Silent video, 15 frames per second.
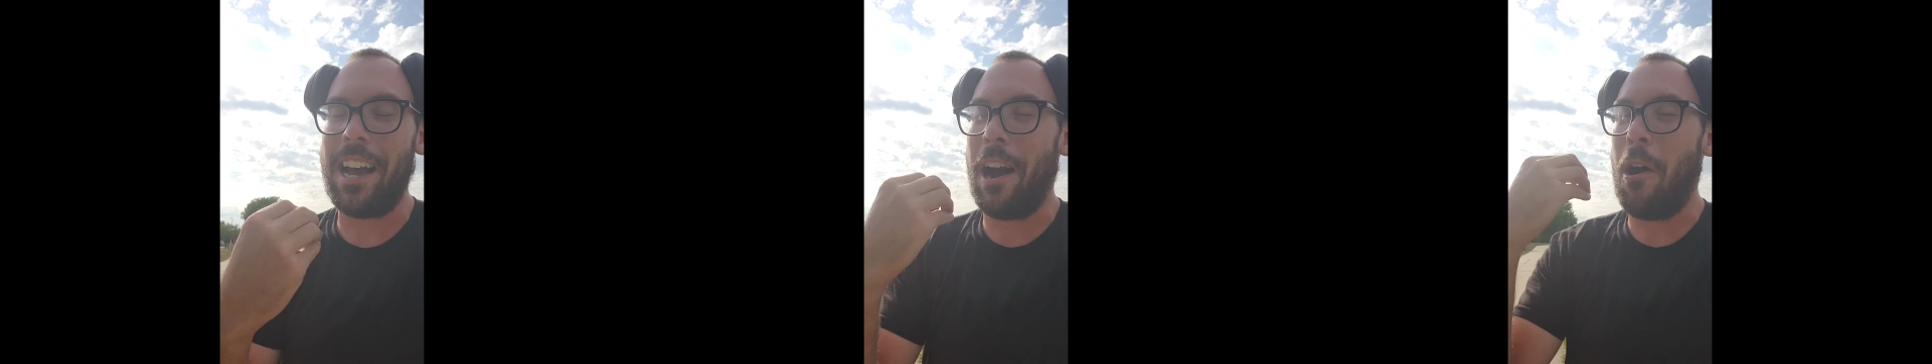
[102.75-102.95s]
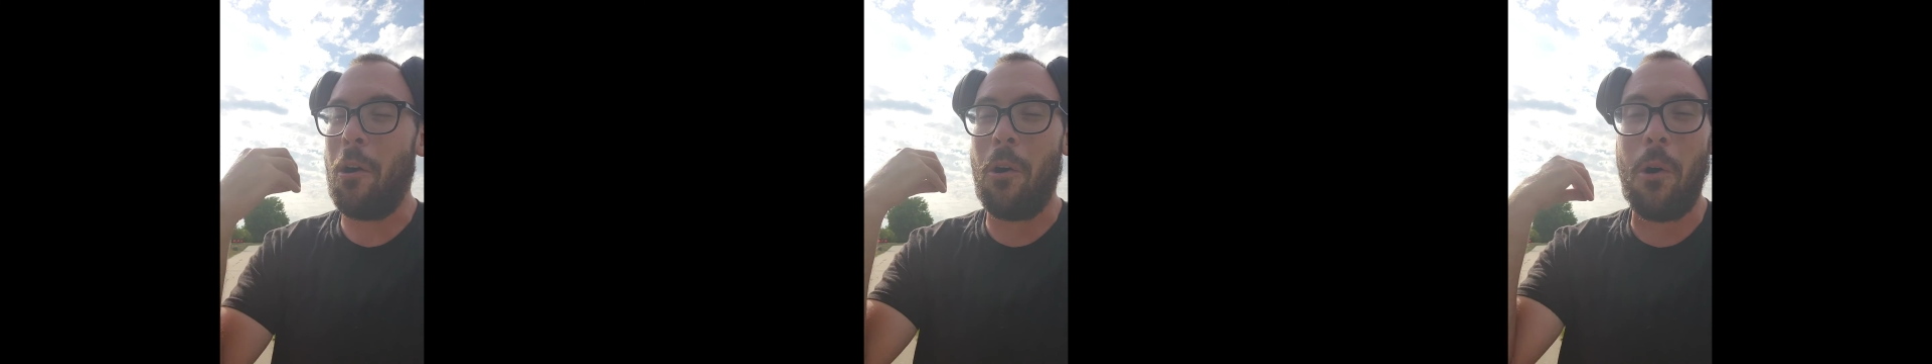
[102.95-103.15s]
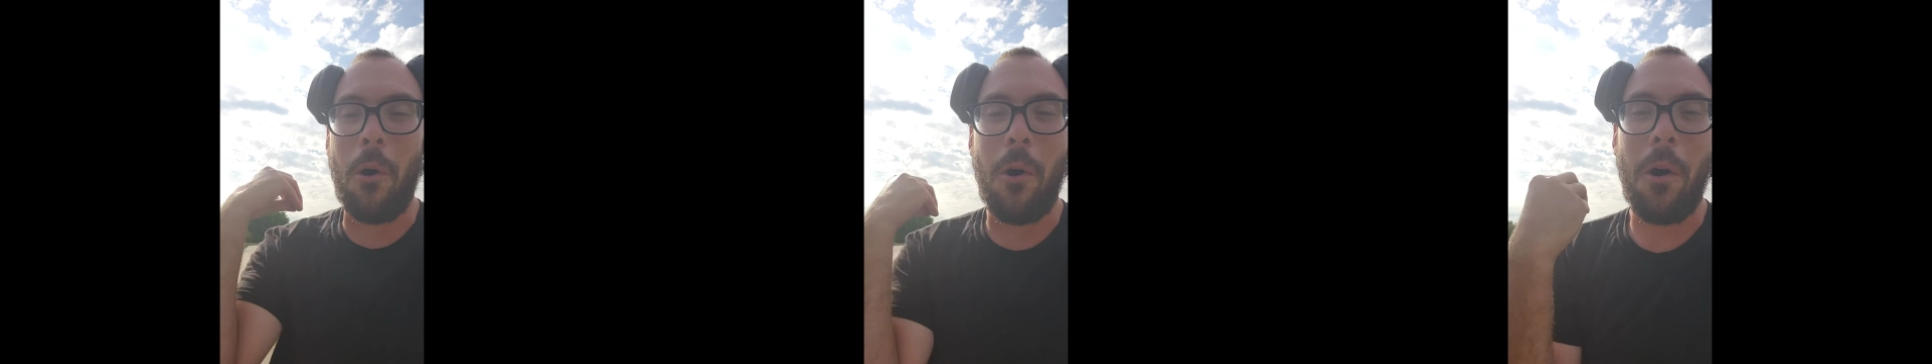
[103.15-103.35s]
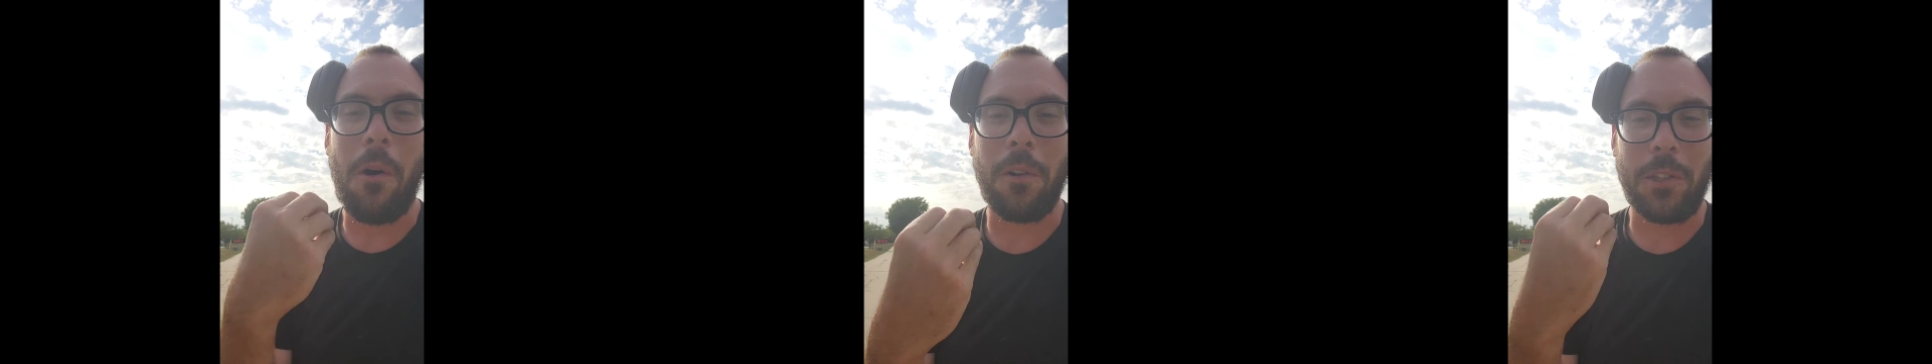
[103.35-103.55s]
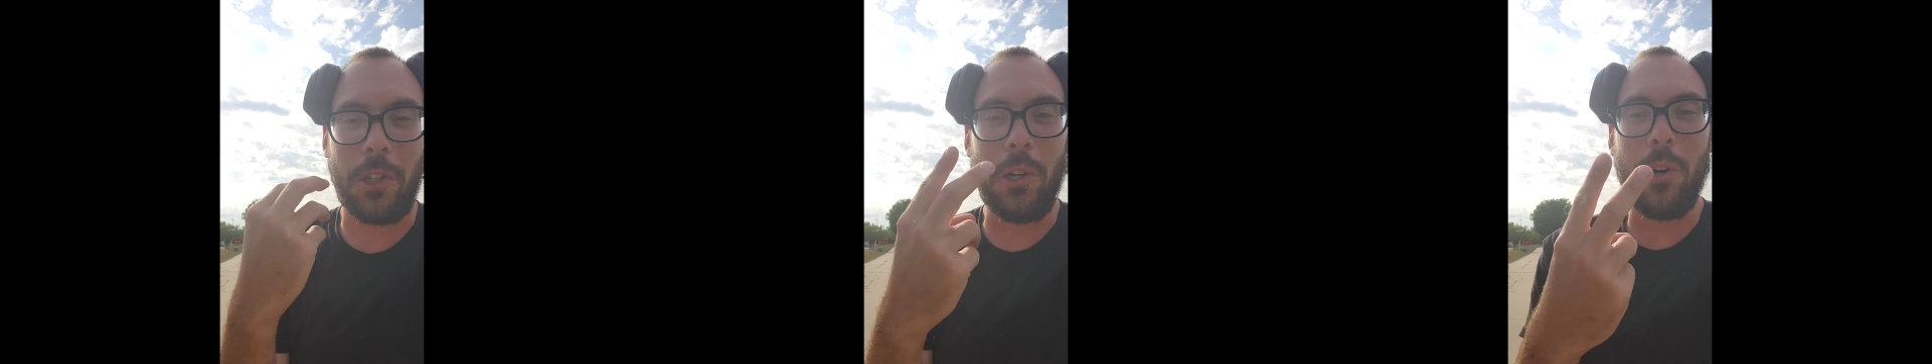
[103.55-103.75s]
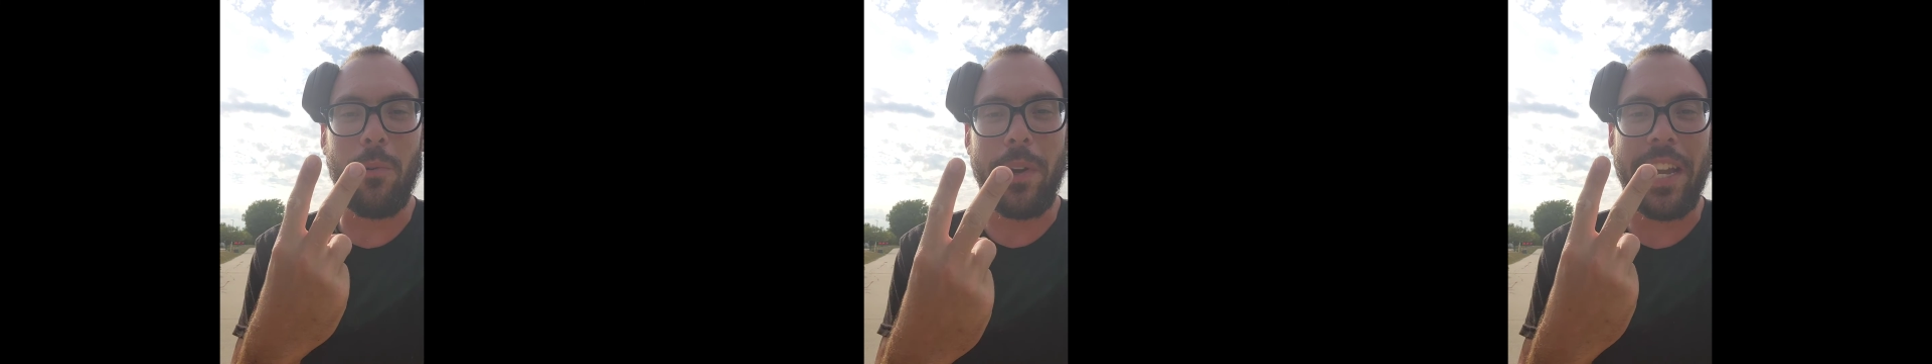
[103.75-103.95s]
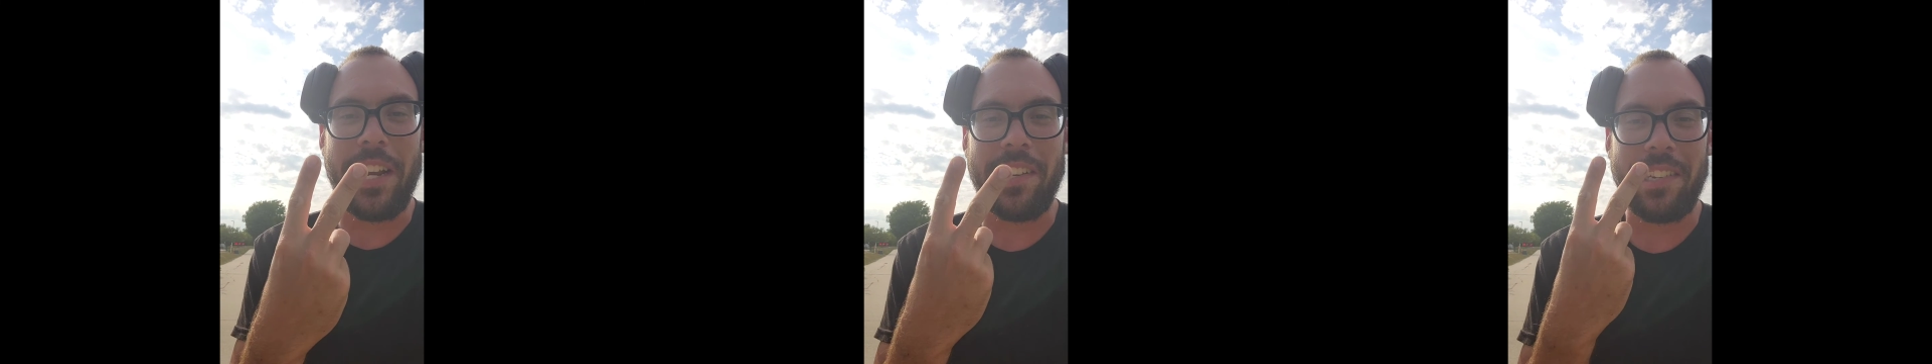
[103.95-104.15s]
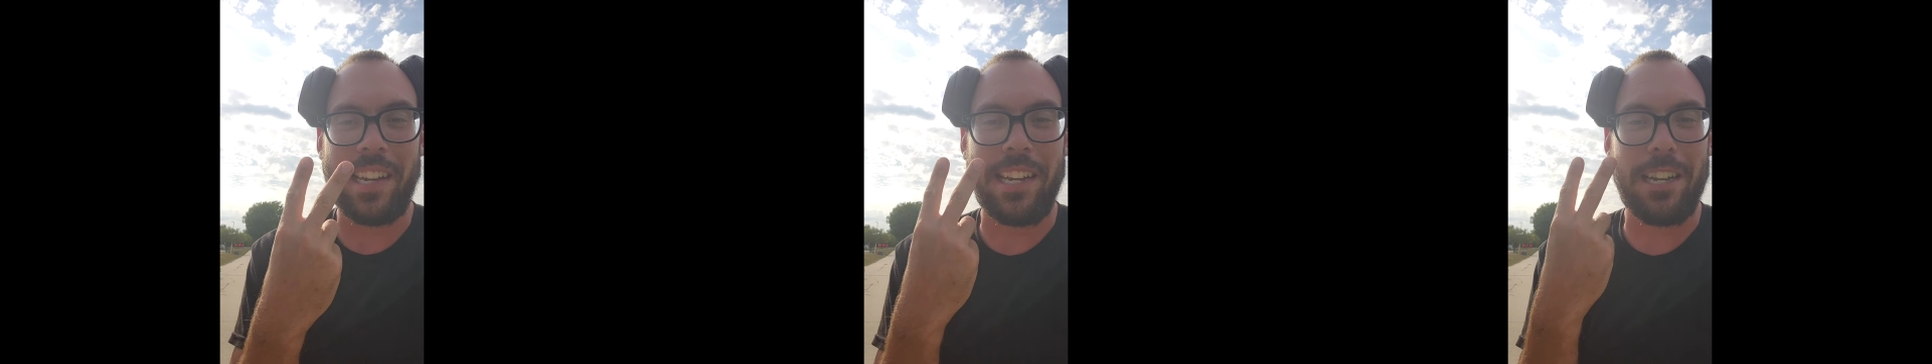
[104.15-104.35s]
A whole two
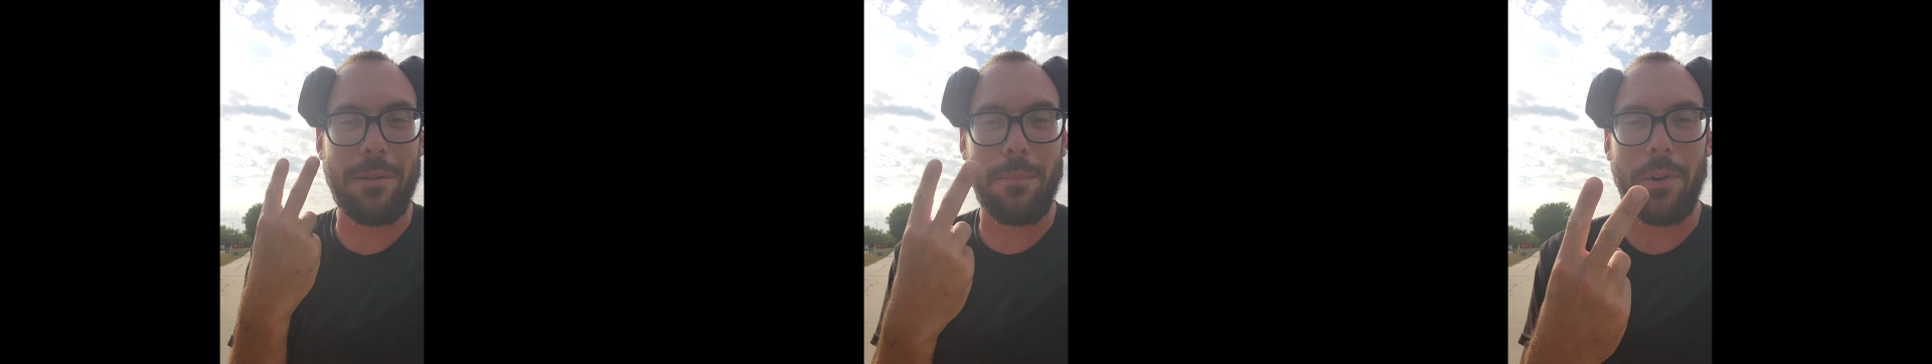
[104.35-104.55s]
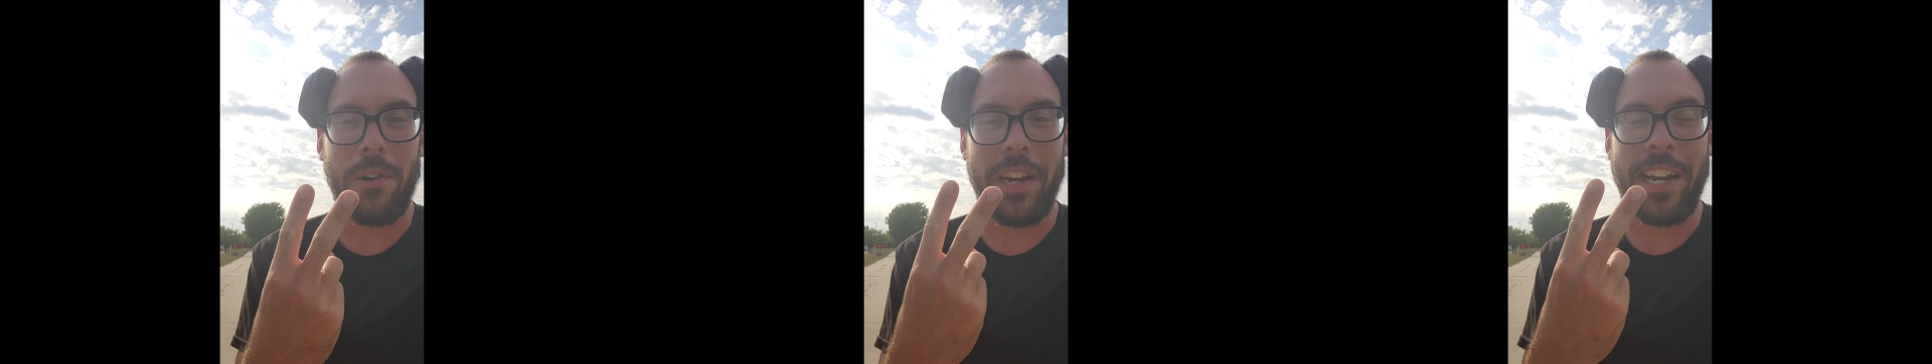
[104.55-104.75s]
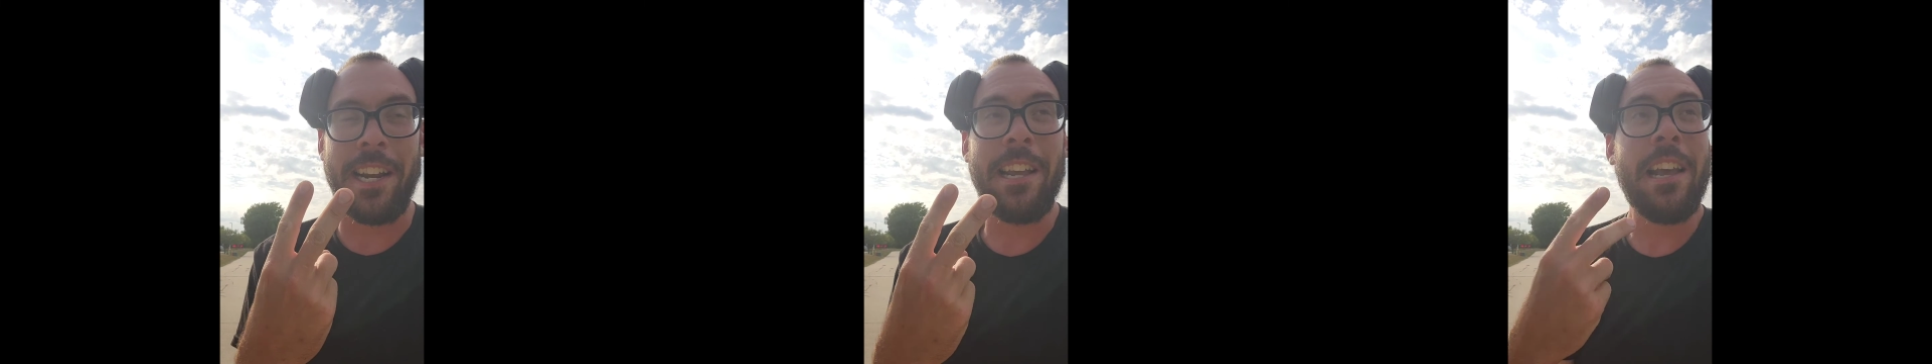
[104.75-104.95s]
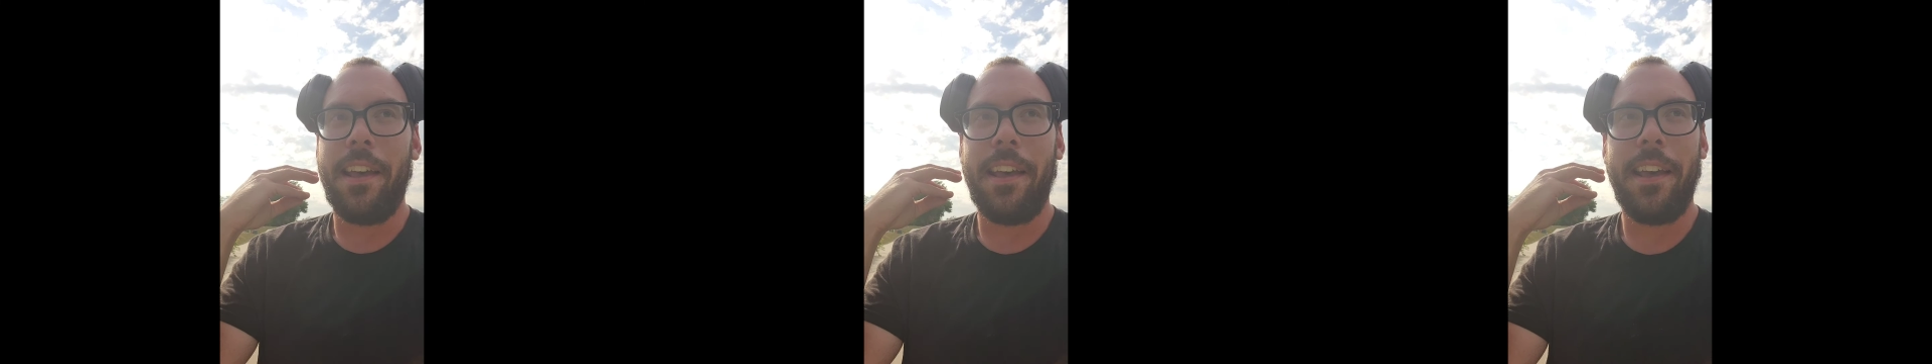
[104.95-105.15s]
weeks in Des Moines.